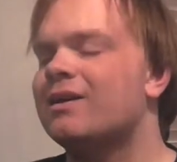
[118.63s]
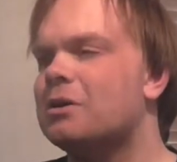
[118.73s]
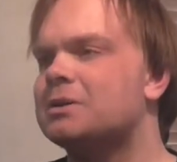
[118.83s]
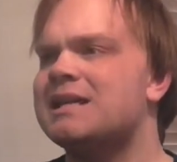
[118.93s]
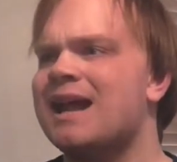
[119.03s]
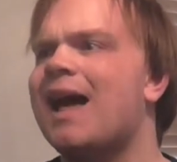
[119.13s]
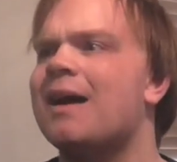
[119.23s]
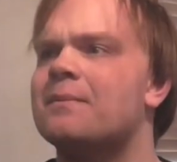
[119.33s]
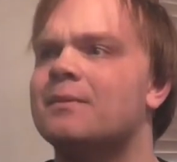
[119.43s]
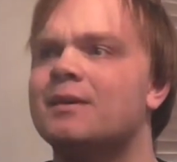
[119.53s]
God
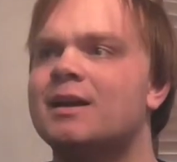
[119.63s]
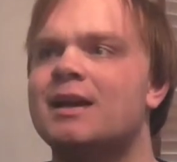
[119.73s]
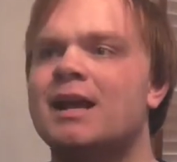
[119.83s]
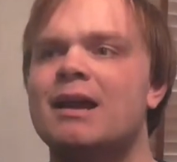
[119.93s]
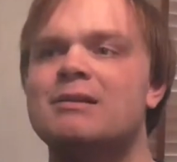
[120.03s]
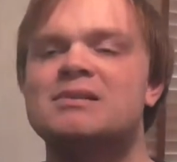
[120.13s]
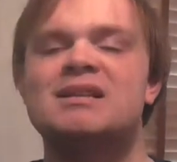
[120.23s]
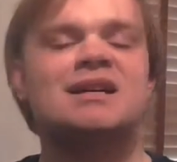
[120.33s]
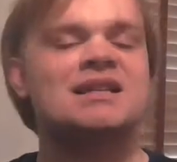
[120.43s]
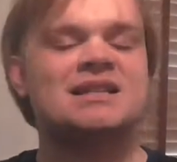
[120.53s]
damn, it was
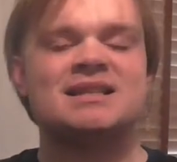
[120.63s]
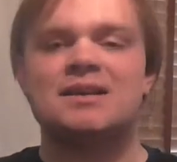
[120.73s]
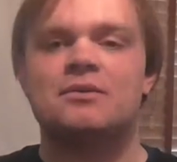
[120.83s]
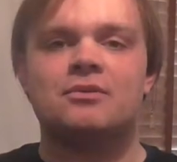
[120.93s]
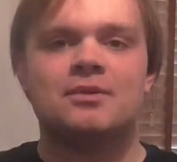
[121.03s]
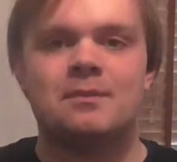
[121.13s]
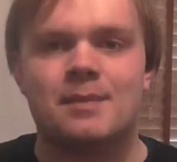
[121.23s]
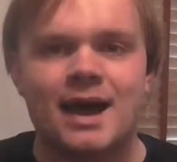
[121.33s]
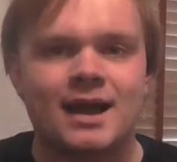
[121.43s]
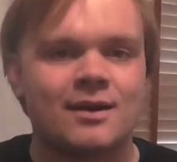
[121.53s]
nice to see all of them
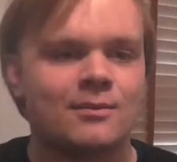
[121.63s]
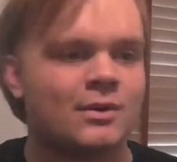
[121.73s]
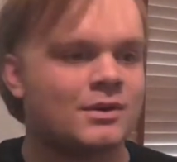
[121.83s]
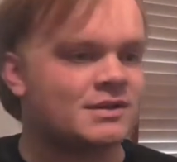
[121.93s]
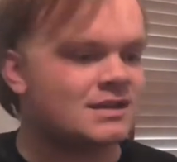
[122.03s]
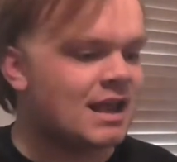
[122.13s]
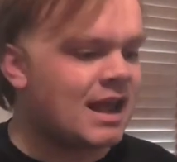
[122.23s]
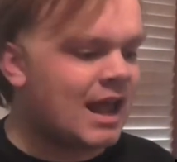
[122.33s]
back, it was,